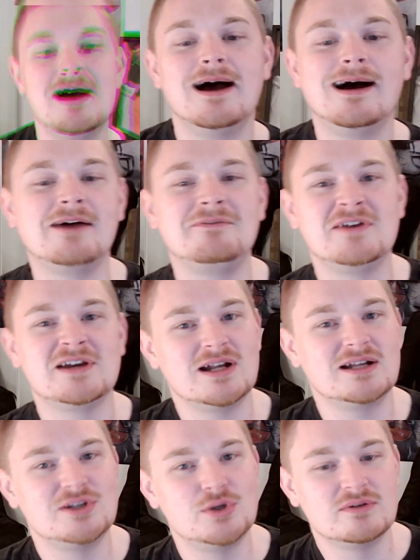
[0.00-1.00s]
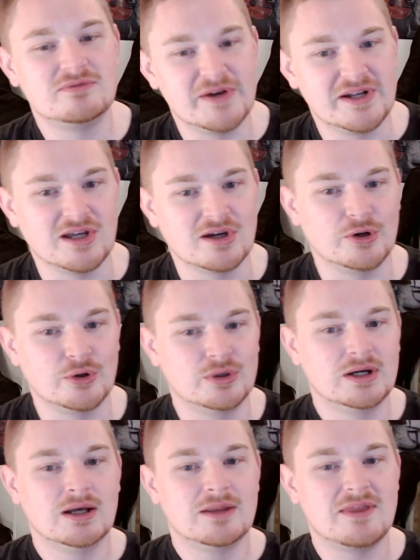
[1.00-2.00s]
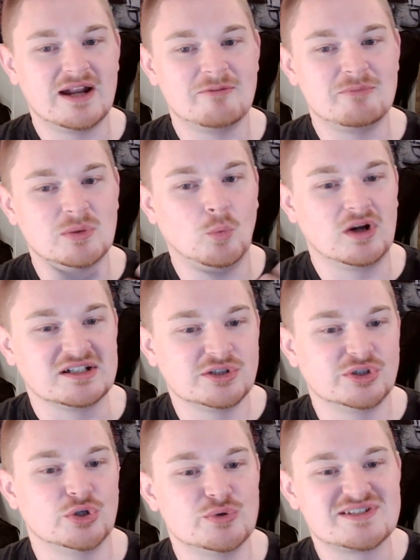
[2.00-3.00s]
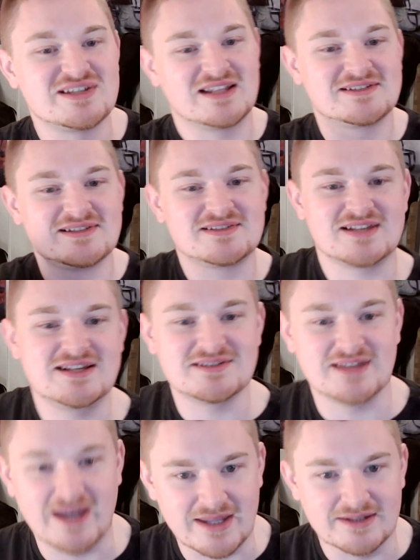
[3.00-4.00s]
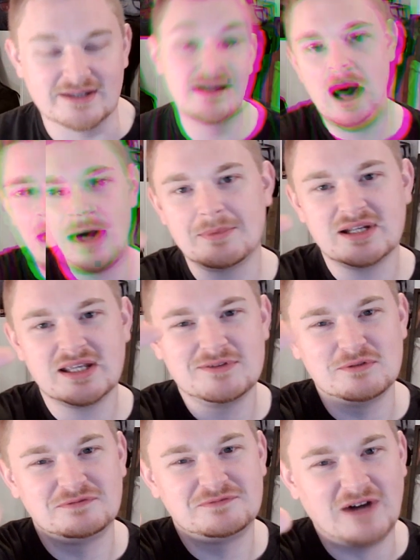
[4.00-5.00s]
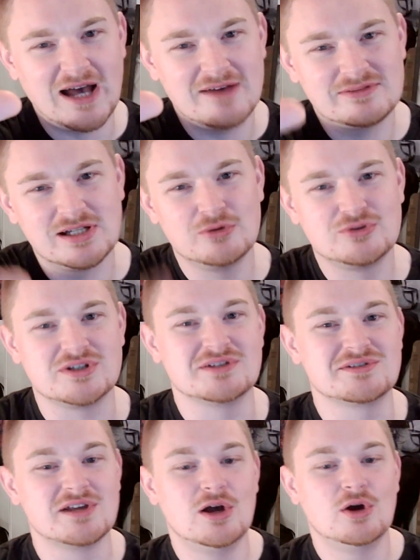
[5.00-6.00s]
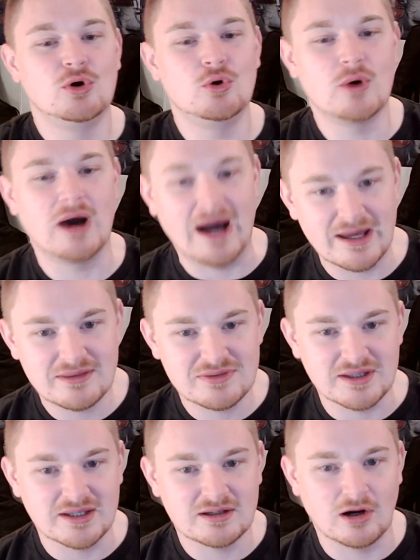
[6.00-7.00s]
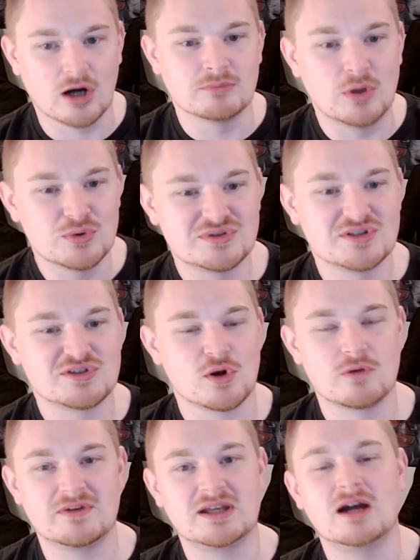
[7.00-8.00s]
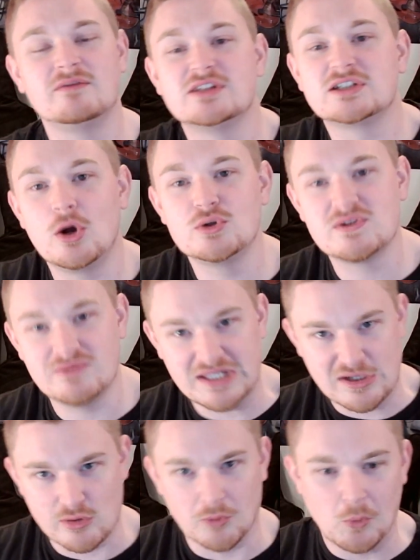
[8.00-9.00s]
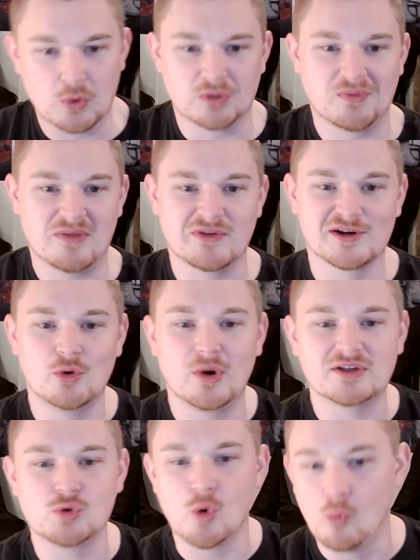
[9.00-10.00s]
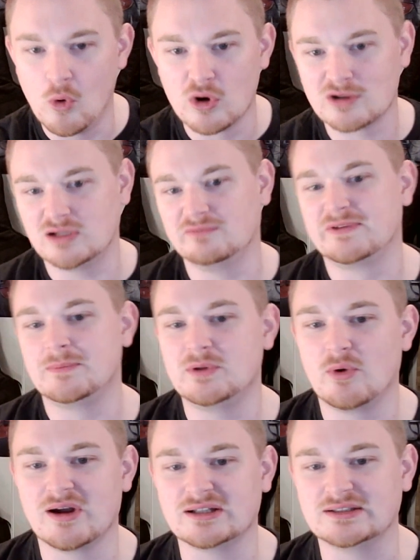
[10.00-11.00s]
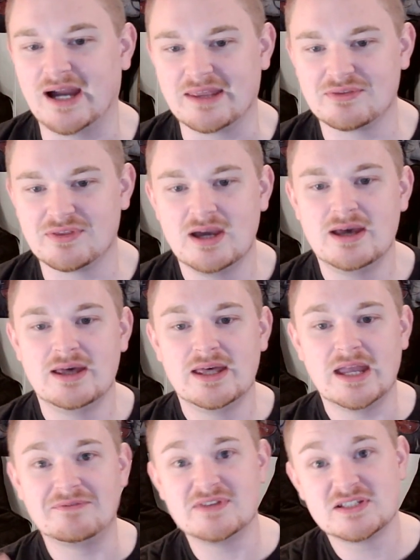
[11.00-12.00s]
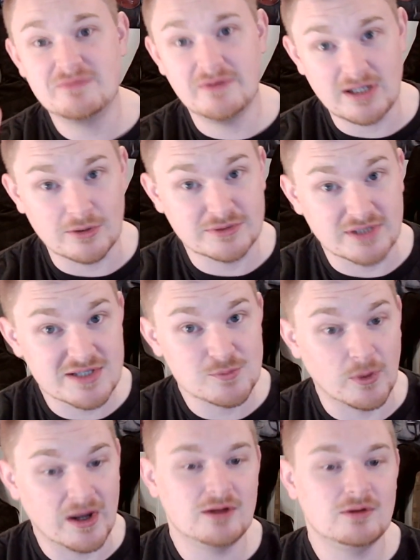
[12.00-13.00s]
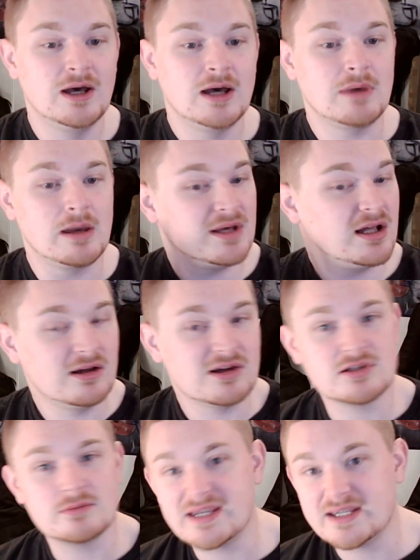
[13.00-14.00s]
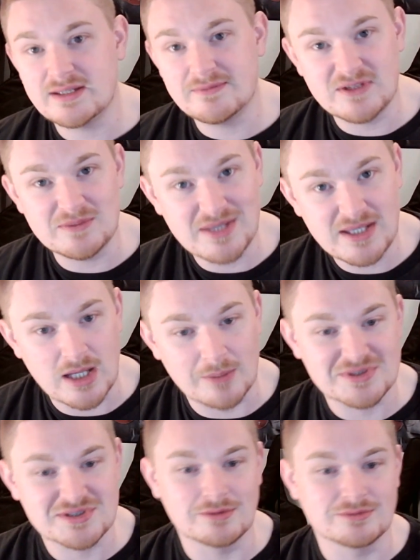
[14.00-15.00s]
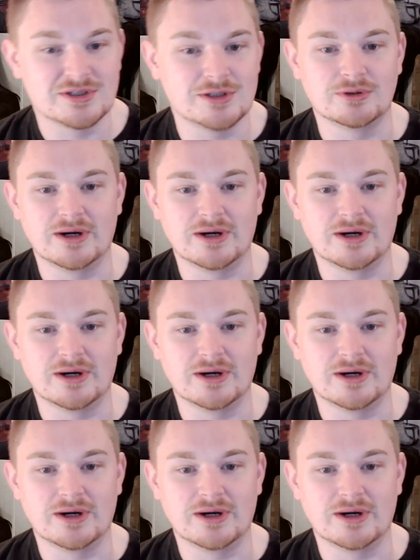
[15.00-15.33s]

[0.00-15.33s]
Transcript: I figured I'd do a video that I've been wanting to do since the season ended. I'm going to give you 5 coaches who I think are most deserving of the Coach of the Year award that they're going to award on February 9th. If this video does well, maybe I'll also make an MVP episode too.